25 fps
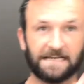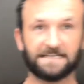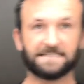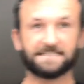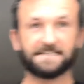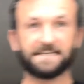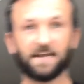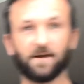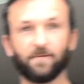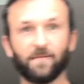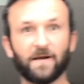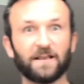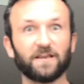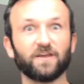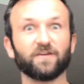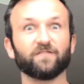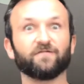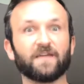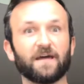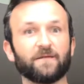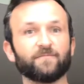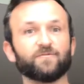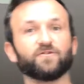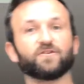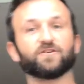See how many of
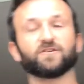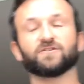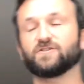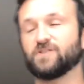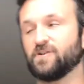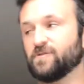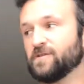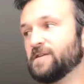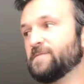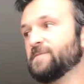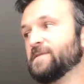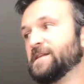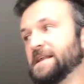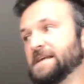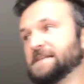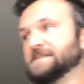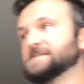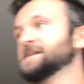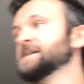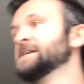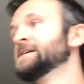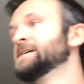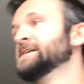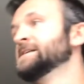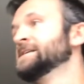them you can do in a
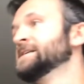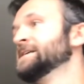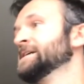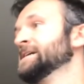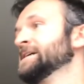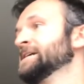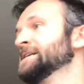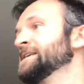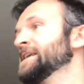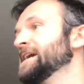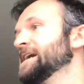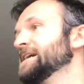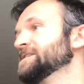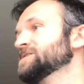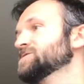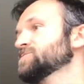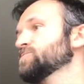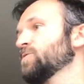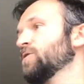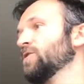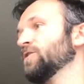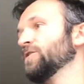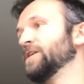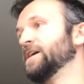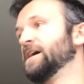minute. Next
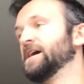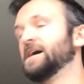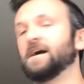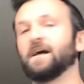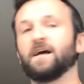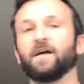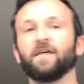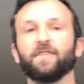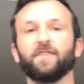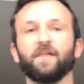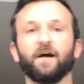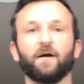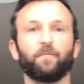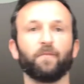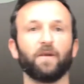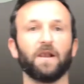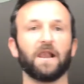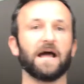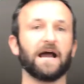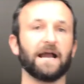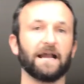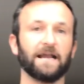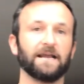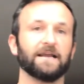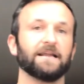one, the
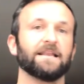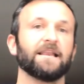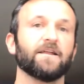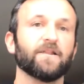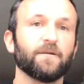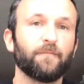plank. Now the